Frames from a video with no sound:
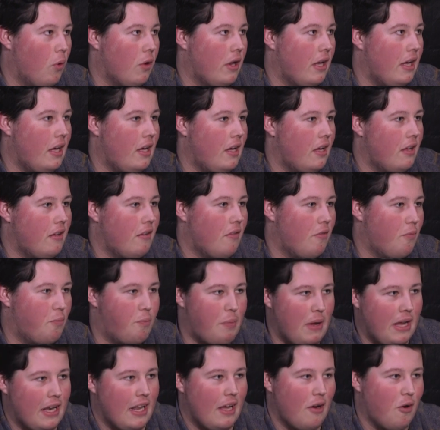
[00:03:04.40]
born here,
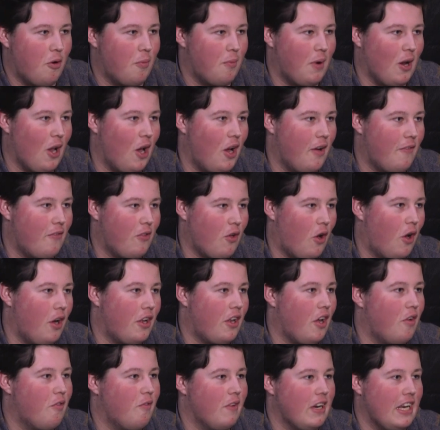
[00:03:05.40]
been here all my life, so
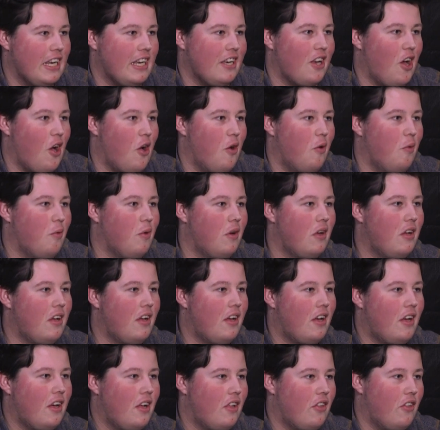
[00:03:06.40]
I don't really know
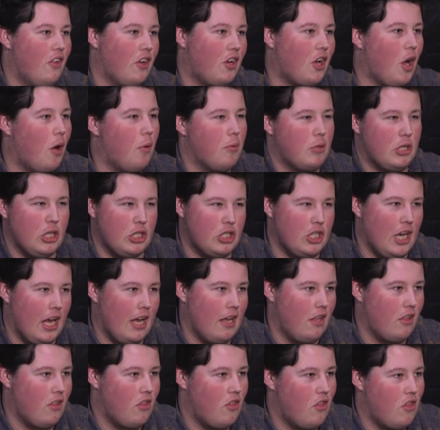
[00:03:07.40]
the culture
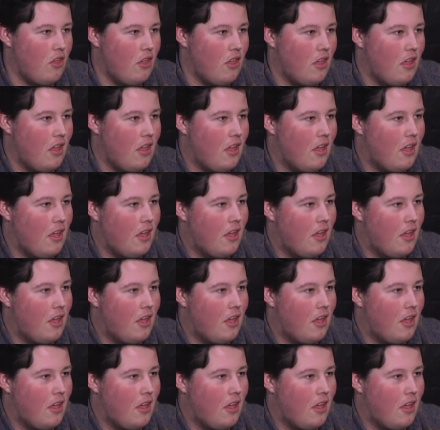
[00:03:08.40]
change.